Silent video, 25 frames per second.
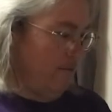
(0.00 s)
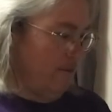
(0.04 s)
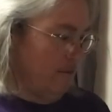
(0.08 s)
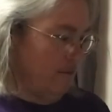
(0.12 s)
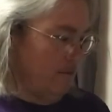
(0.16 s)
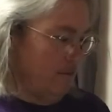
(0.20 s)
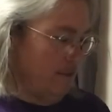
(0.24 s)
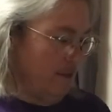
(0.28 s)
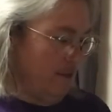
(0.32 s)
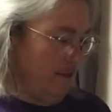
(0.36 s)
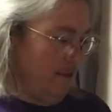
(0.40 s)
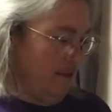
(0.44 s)
if there
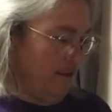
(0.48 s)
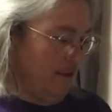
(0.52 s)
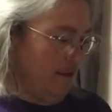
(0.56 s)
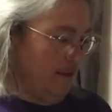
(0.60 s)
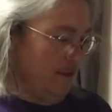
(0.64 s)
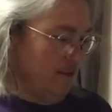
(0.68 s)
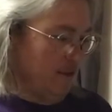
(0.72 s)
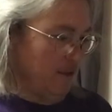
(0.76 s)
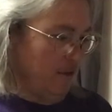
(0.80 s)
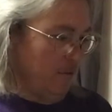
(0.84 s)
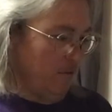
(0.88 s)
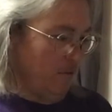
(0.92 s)
was anything
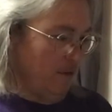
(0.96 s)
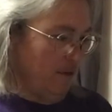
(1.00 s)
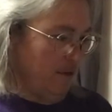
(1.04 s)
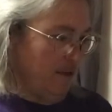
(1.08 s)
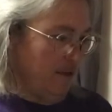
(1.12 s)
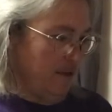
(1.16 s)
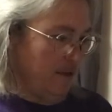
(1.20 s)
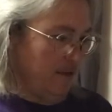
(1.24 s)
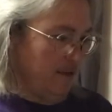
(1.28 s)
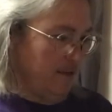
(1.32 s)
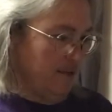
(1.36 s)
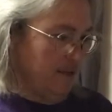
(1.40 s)
else I
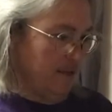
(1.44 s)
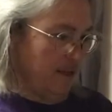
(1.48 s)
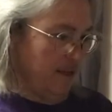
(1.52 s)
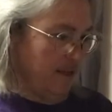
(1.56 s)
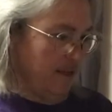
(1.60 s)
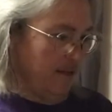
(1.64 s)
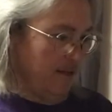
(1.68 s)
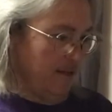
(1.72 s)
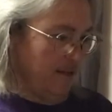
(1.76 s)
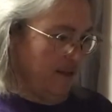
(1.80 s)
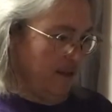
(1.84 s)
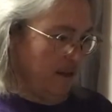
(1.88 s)
wanted to say
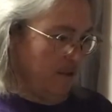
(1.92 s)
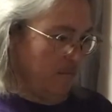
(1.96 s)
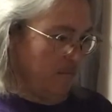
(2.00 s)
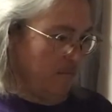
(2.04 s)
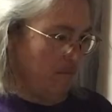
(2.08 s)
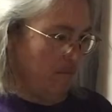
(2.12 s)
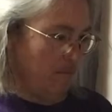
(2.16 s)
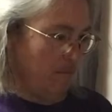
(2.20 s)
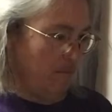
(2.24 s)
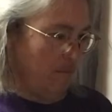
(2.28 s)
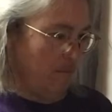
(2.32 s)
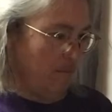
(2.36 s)
to them.
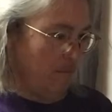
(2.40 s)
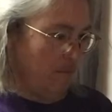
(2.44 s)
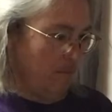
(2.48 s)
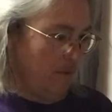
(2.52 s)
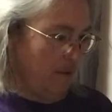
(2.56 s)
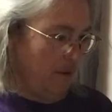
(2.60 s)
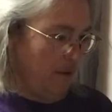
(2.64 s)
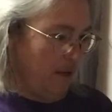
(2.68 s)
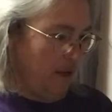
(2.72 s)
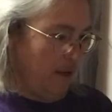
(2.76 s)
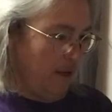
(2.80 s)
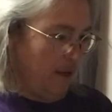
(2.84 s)

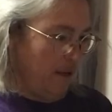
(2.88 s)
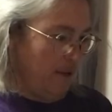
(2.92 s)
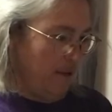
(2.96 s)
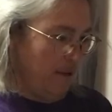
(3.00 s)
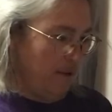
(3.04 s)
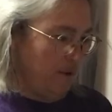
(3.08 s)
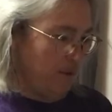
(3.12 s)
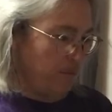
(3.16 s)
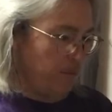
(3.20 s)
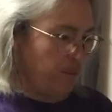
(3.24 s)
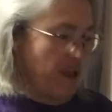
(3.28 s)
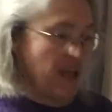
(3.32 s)

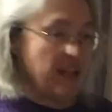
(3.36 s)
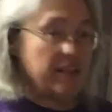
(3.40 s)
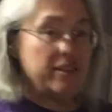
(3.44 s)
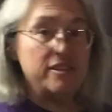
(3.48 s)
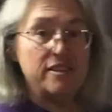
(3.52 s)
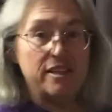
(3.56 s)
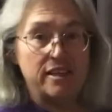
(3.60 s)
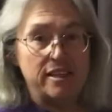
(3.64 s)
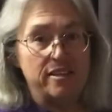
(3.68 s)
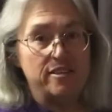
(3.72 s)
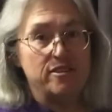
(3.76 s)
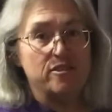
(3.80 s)

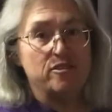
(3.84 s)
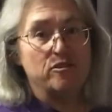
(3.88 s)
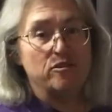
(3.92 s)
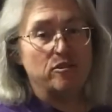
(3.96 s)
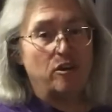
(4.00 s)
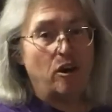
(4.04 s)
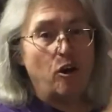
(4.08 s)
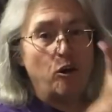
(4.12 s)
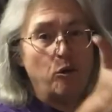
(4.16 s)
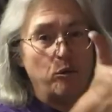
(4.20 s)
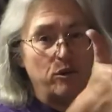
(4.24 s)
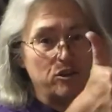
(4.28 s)
Pensies,
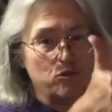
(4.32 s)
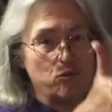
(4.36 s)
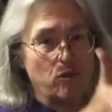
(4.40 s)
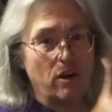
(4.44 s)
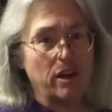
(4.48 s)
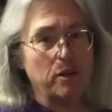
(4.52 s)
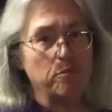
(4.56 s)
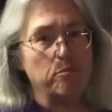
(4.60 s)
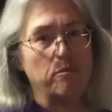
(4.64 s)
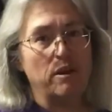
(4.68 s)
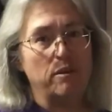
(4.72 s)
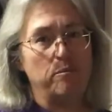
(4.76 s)
always
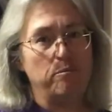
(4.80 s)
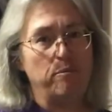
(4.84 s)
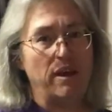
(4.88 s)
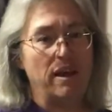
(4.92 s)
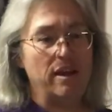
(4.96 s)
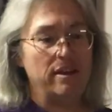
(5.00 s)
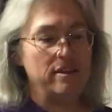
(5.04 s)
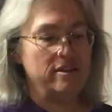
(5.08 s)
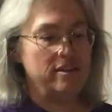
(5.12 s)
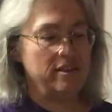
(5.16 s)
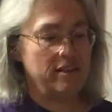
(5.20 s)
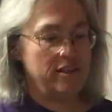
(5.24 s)
recommend
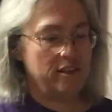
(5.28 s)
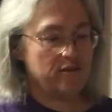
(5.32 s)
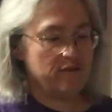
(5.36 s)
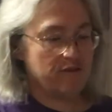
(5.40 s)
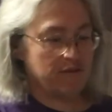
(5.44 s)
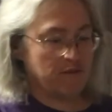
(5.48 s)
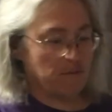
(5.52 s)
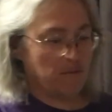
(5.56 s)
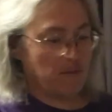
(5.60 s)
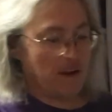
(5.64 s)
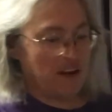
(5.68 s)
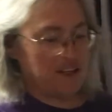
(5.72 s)
Pensies
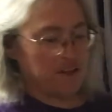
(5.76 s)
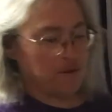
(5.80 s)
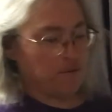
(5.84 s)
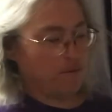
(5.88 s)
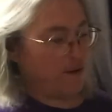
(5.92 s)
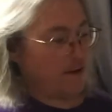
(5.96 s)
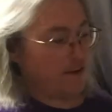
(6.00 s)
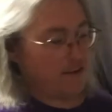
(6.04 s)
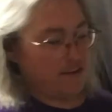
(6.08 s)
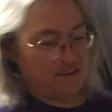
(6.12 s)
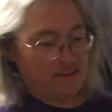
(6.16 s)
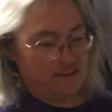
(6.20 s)
for my
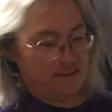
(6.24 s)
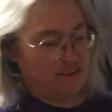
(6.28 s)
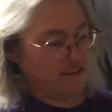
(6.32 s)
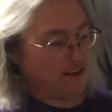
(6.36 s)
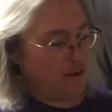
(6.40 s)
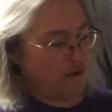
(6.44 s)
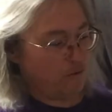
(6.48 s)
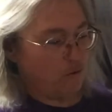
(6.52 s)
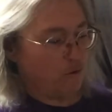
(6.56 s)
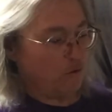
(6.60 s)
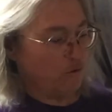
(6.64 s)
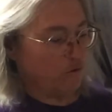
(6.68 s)
spices. I